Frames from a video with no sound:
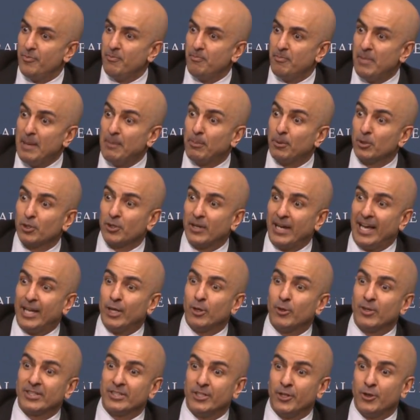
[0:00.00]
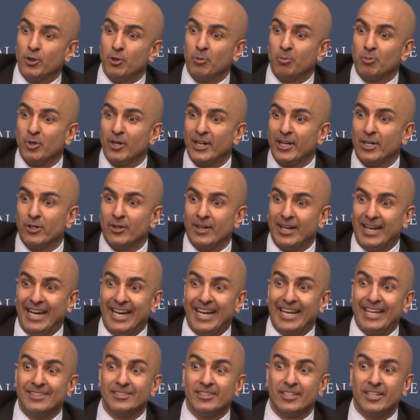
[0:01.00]
people are entering the numerator
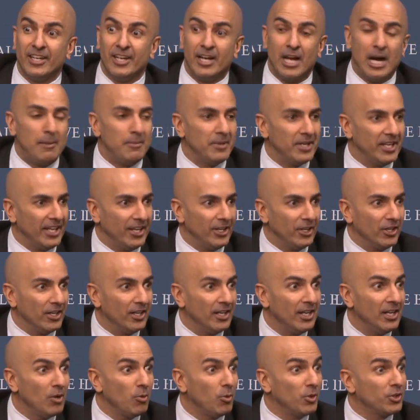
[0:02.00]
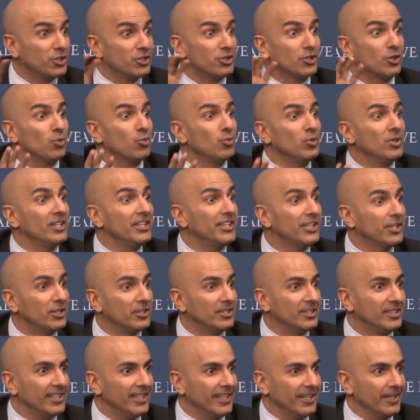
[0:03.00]
and the denominator, which is a really
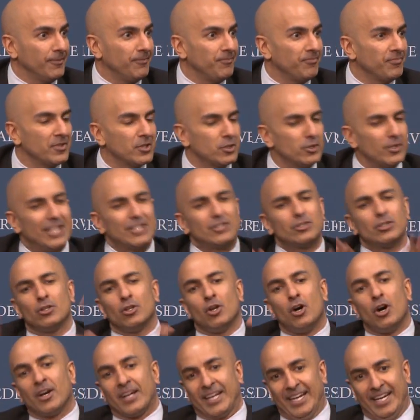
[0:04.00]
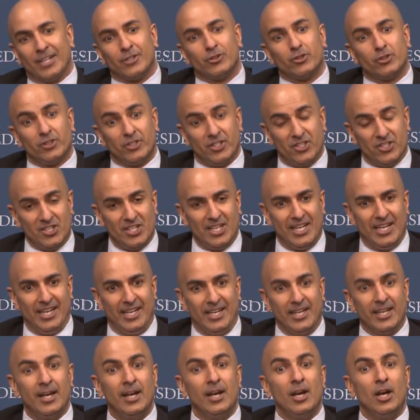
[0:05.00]
good thing. So that's a long answer to
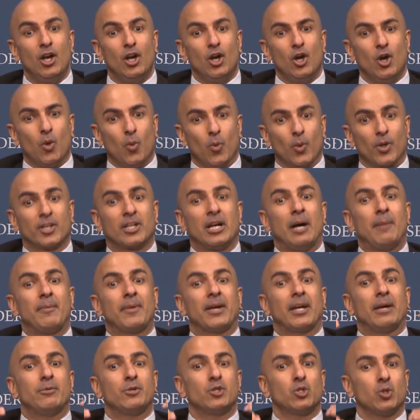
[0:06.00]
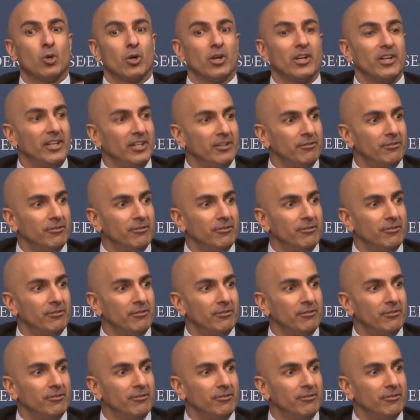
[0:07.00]
say we're coming up short on